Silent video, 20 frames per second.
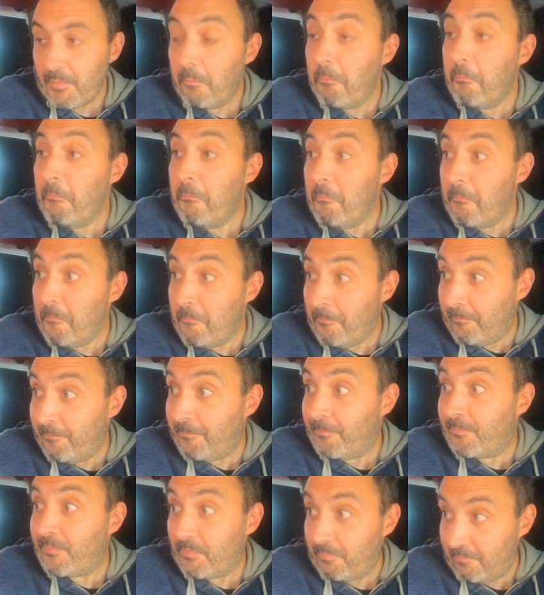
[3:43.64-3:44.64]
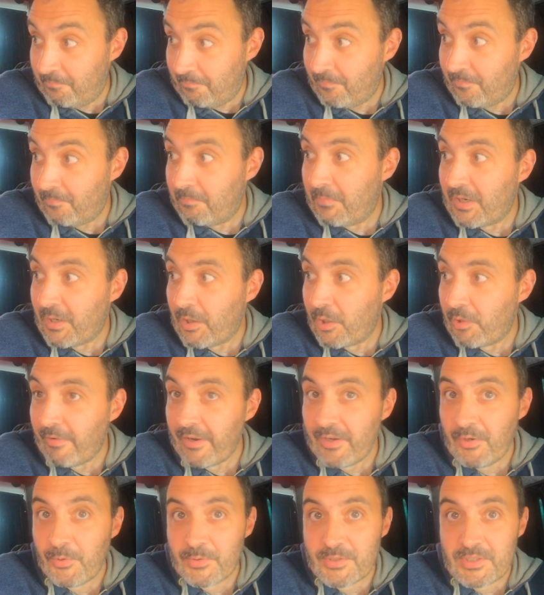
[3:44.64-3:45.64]
Mmm, mm, make all the
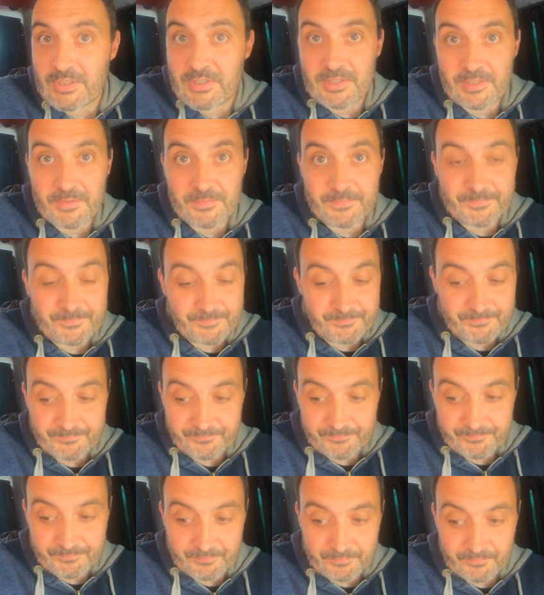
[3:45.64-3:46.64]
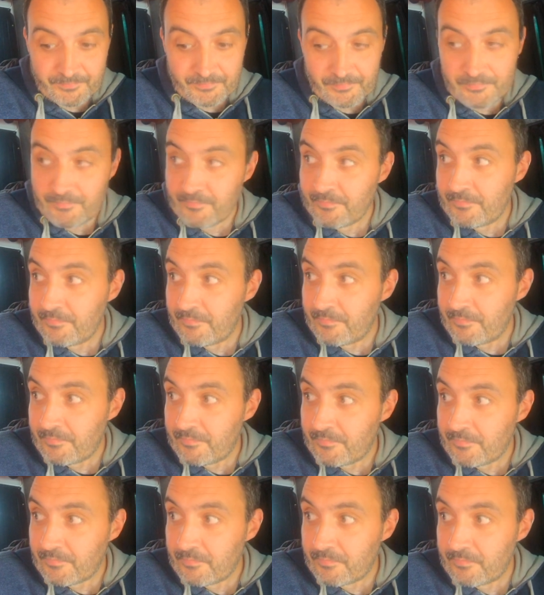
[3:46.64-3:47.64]
right noises. They're so good that I
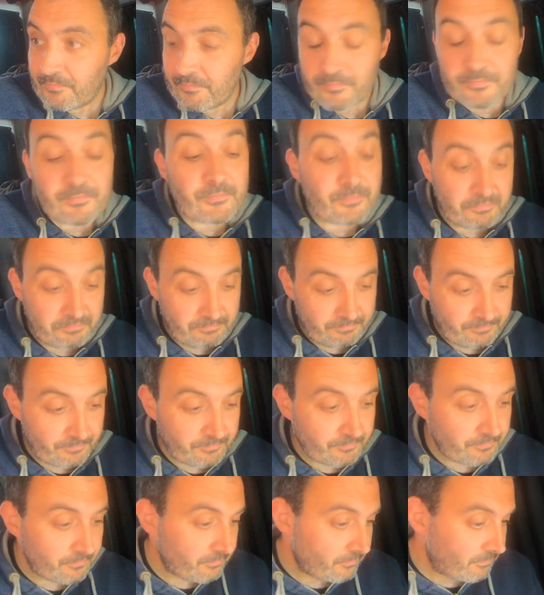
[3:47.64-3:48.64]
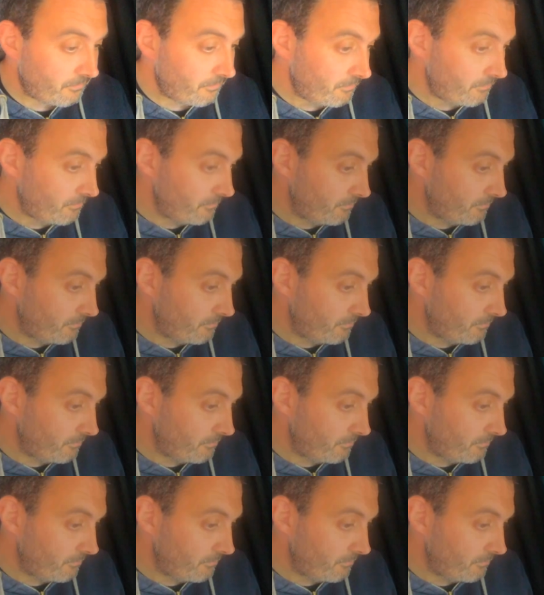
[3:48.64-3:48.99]
didn't want to stop eating.